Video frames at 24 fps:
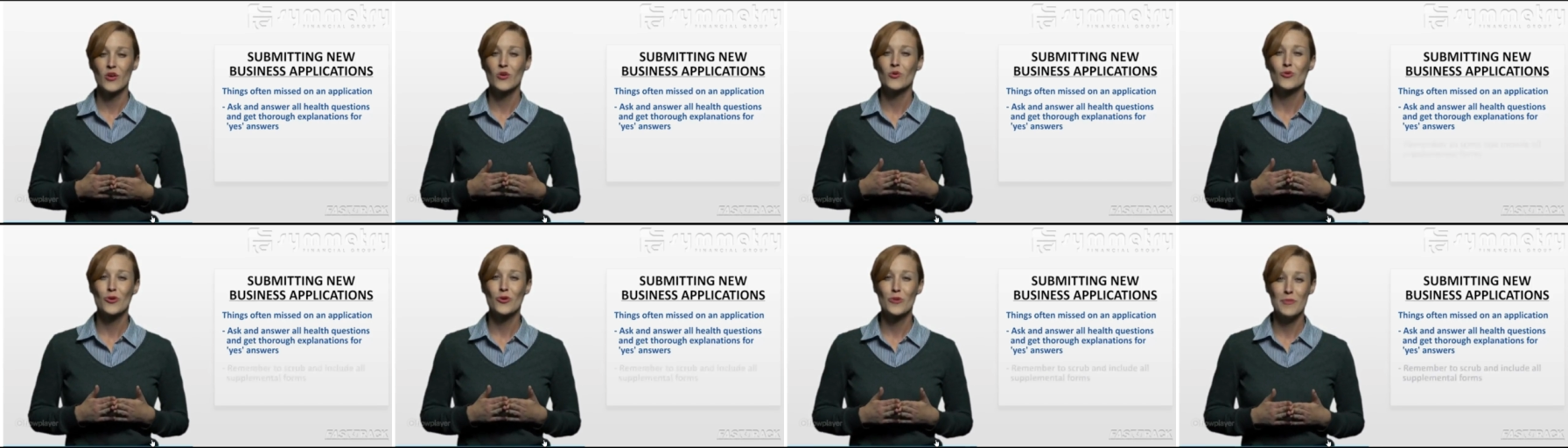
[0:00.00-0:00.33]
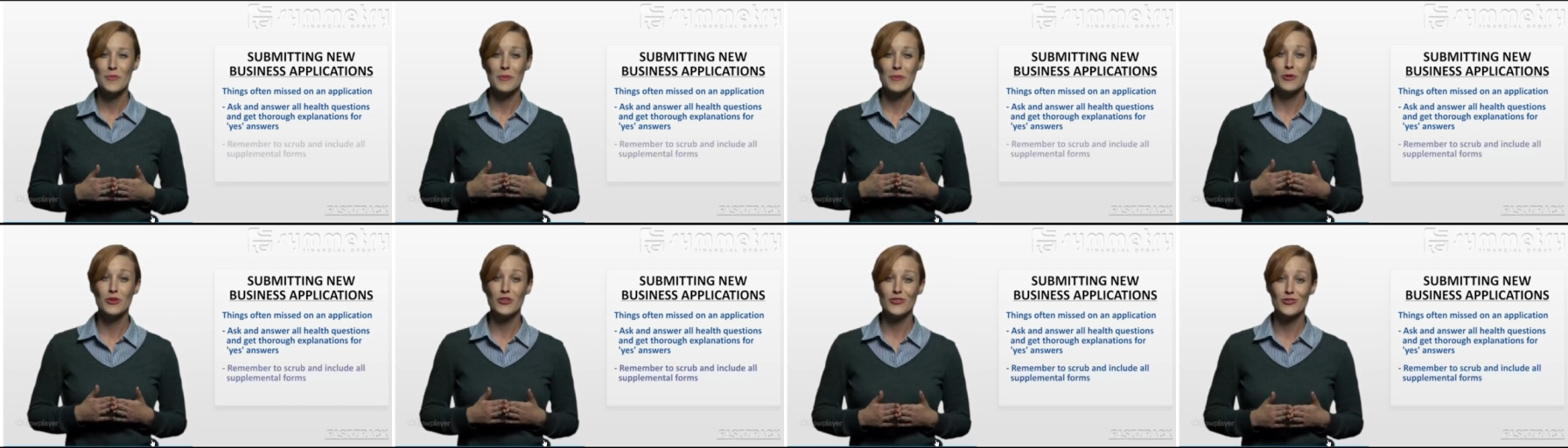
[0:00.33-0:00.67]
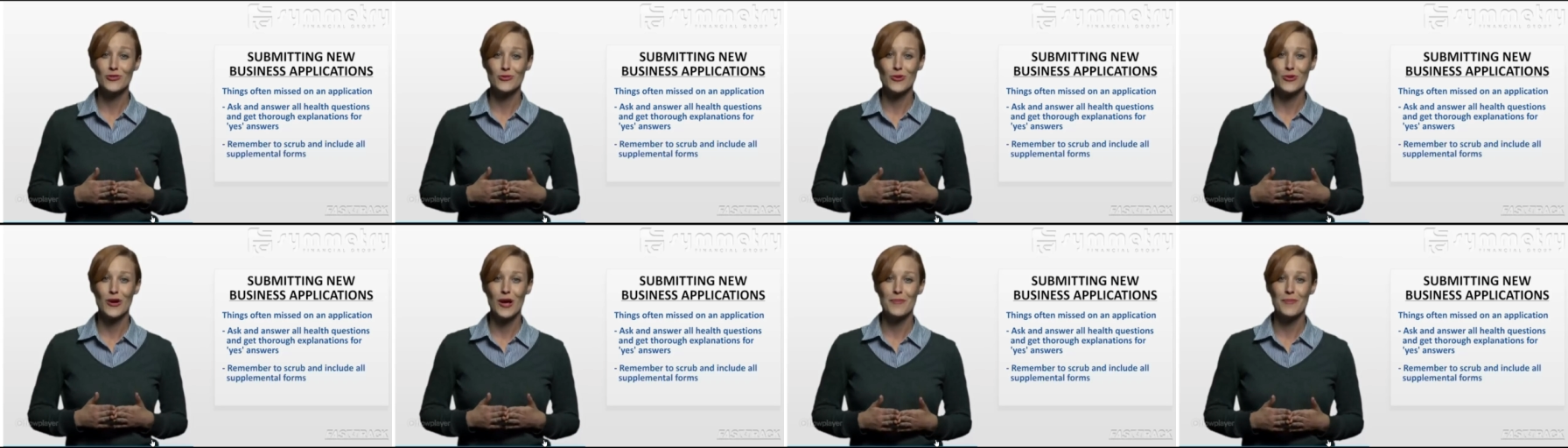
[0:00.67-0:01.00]
Remember to
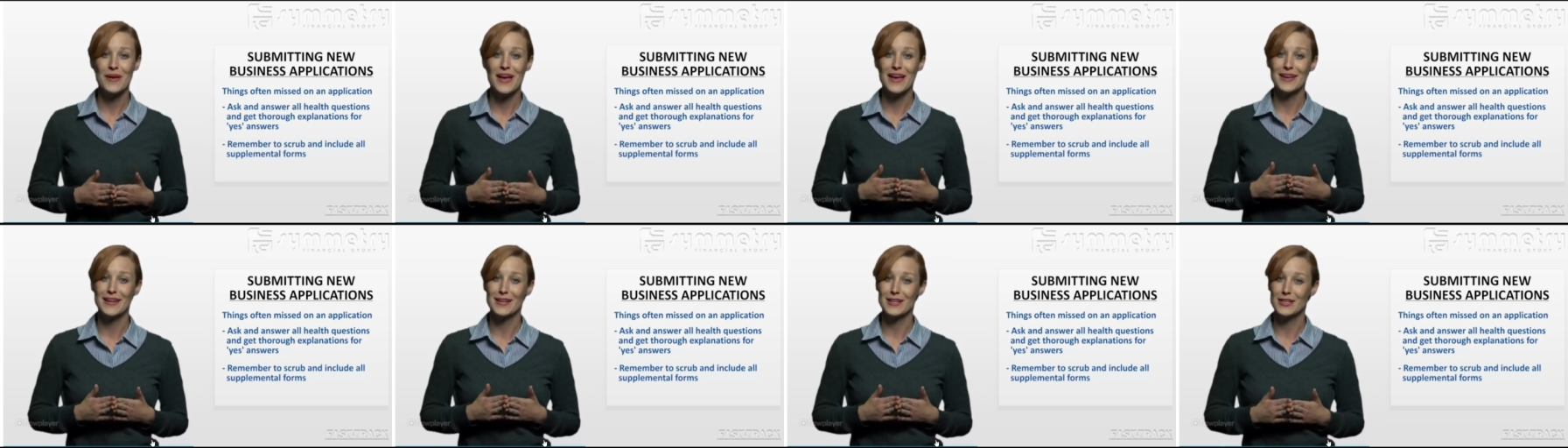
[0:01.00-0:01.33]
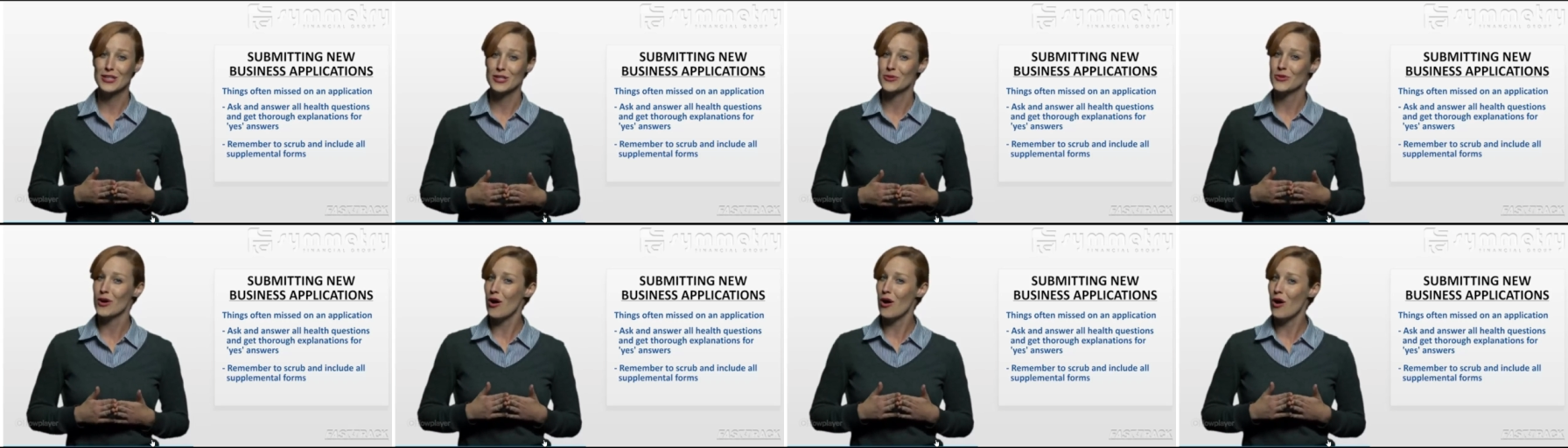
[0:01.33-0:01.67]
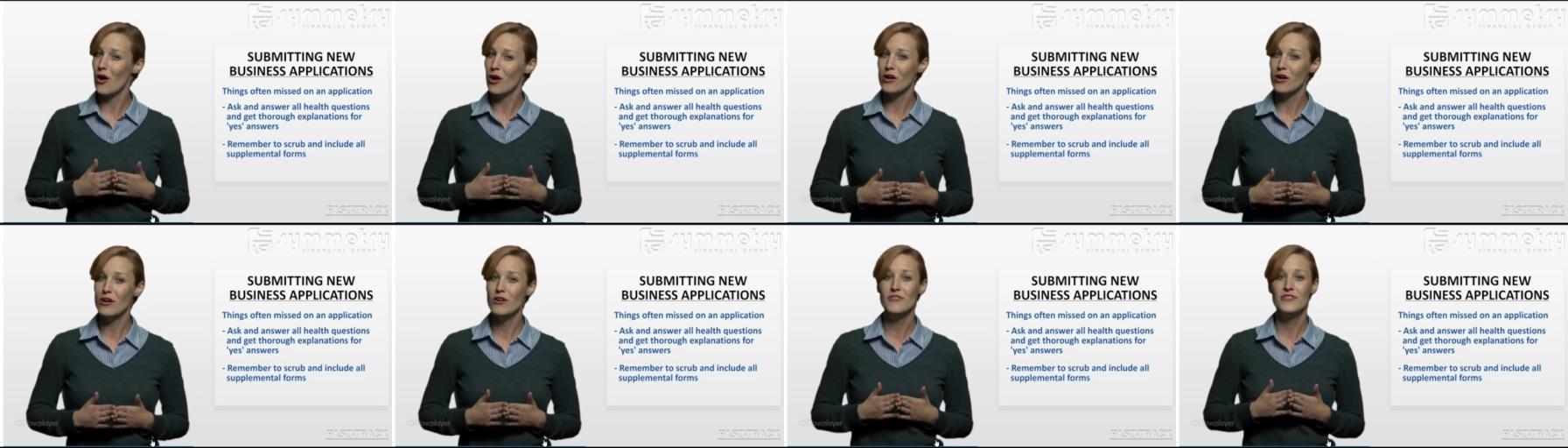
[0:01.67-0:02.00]
scrub and include
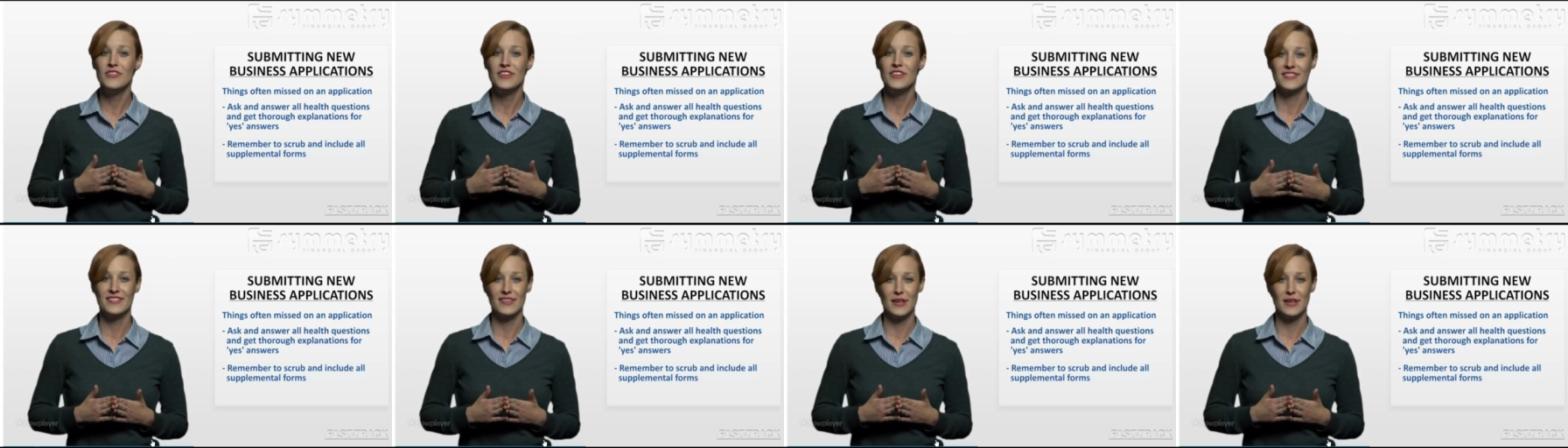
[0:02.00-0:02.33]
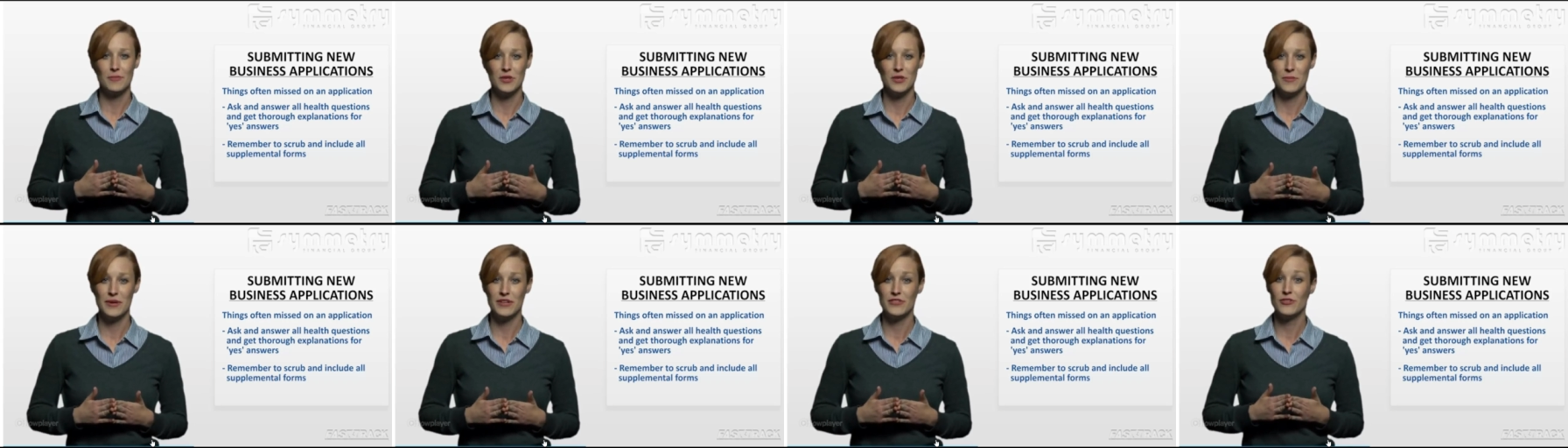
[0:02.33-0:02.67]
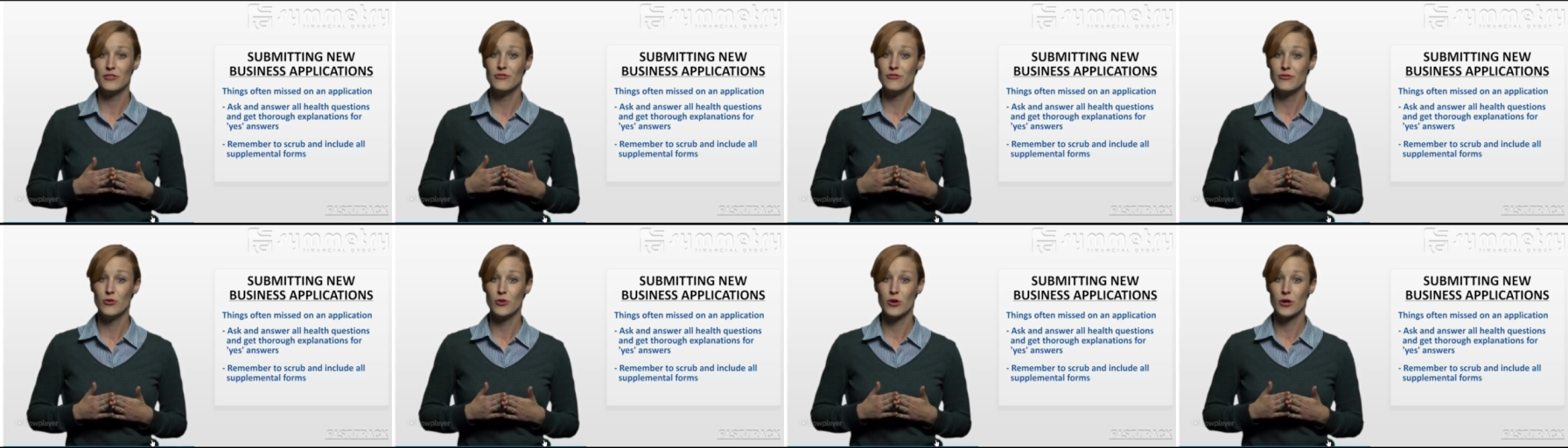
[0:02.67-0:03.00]
all of the
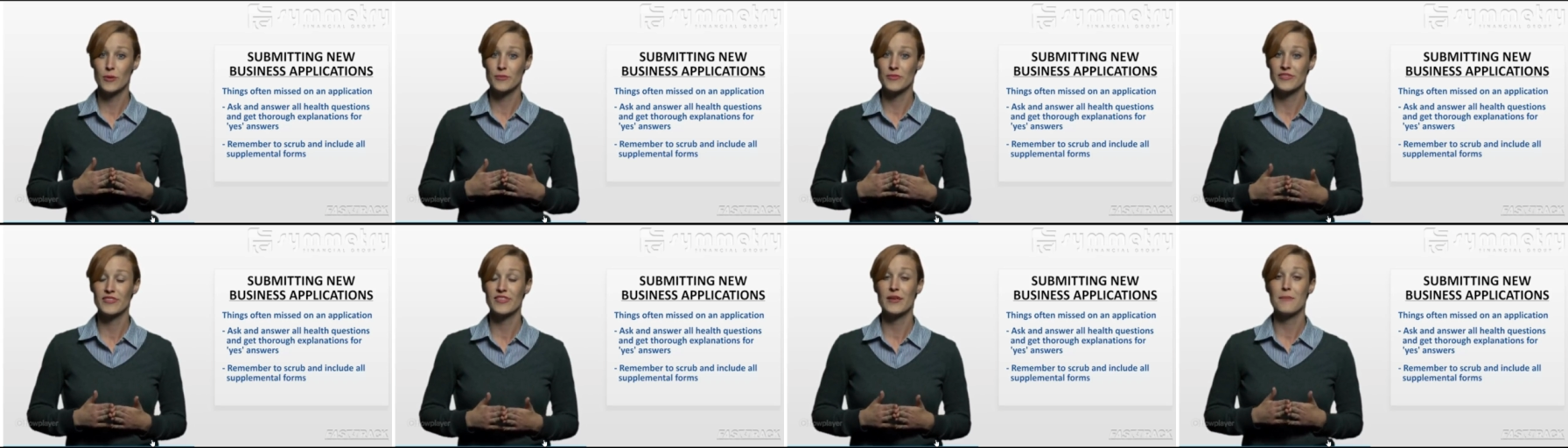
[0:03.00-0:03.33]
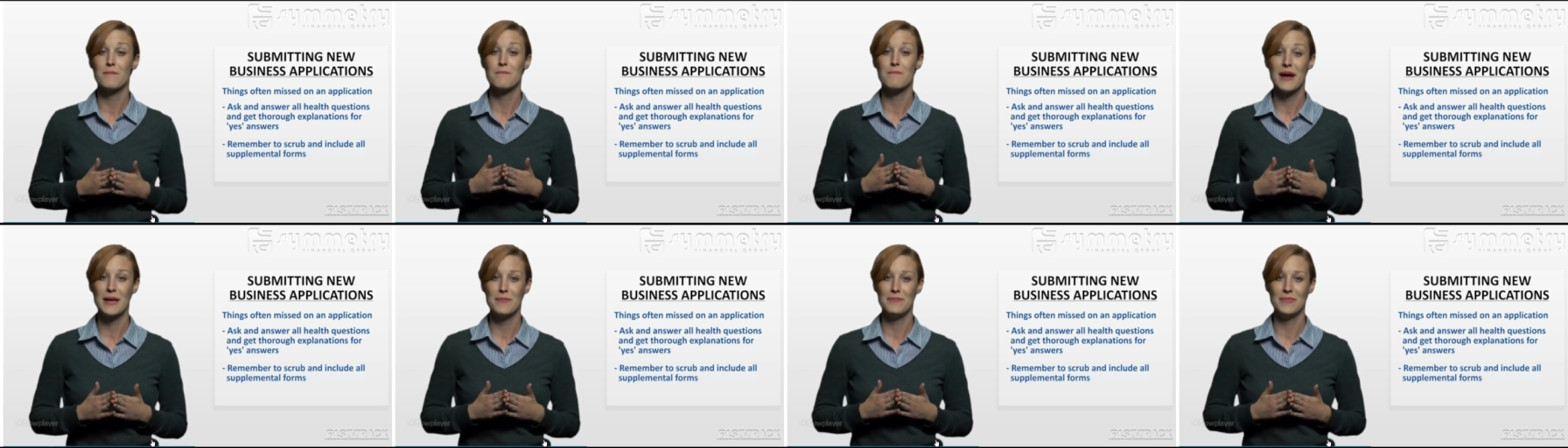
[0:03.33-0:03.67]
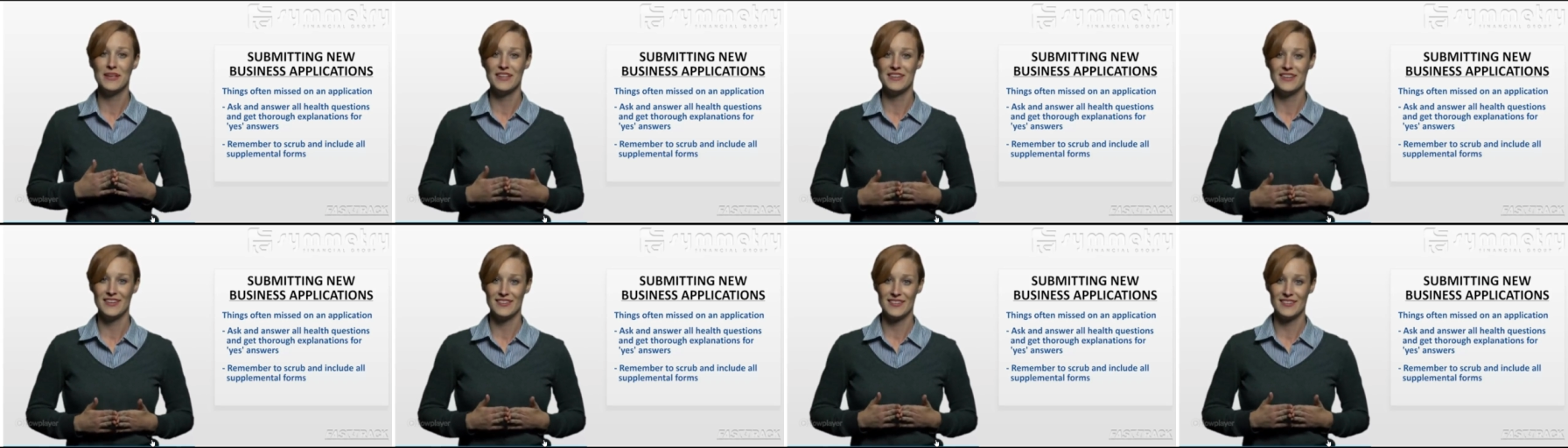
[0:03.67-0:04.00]
supplemental forms that might
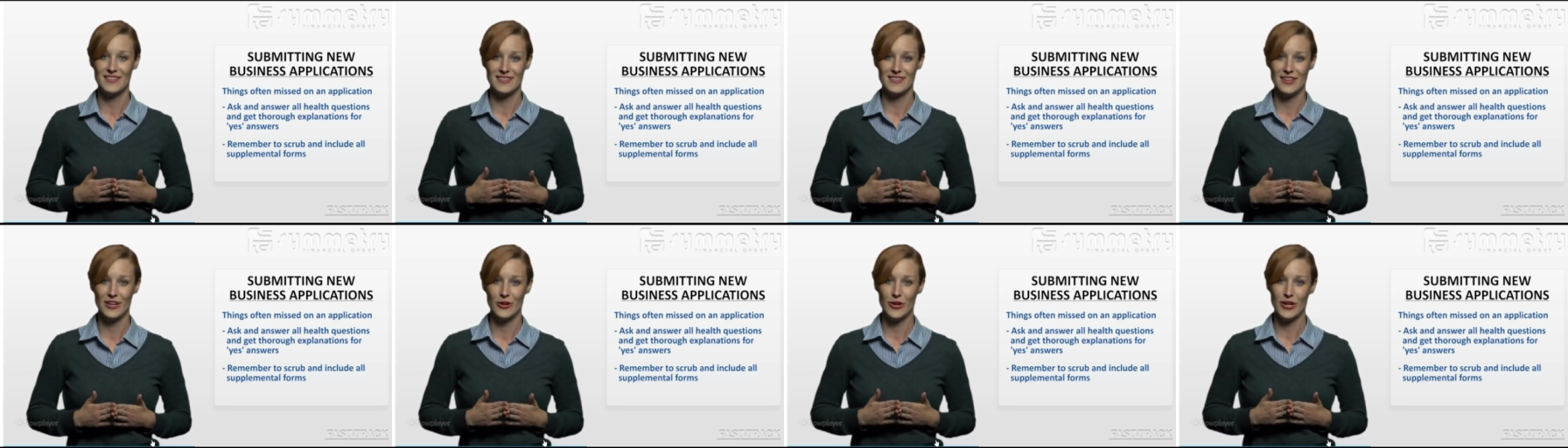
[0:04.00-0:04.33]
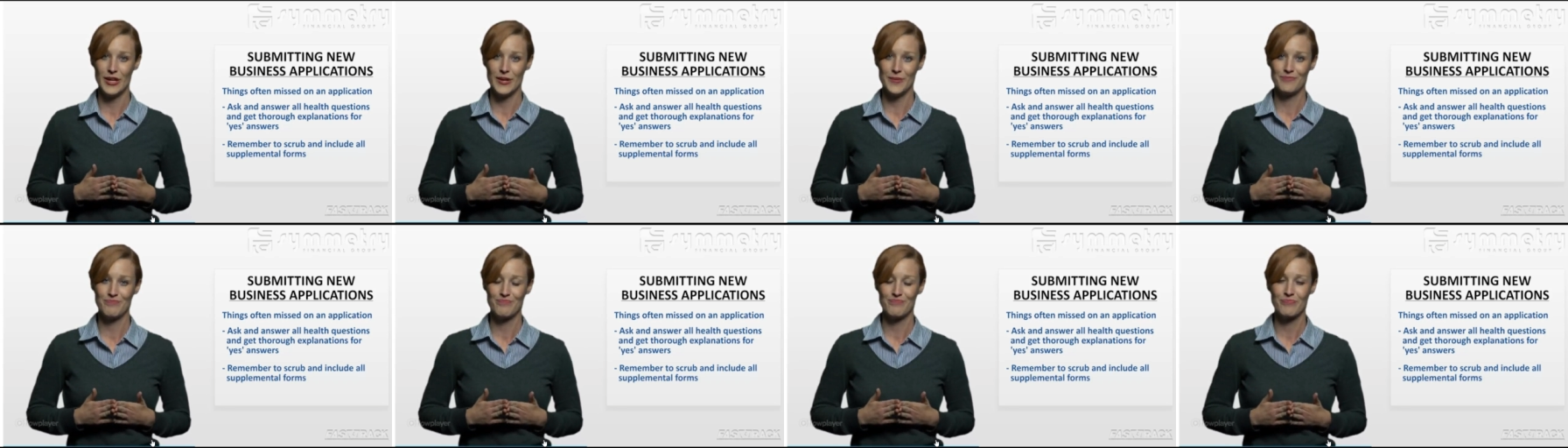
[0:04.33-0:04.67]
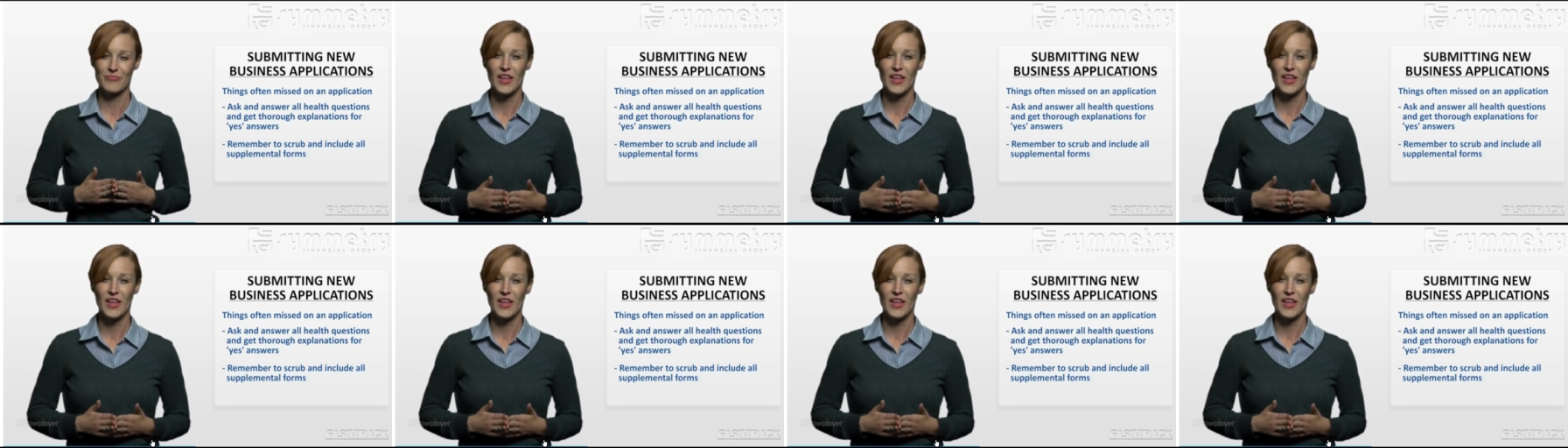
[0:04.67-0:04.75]
be necessary.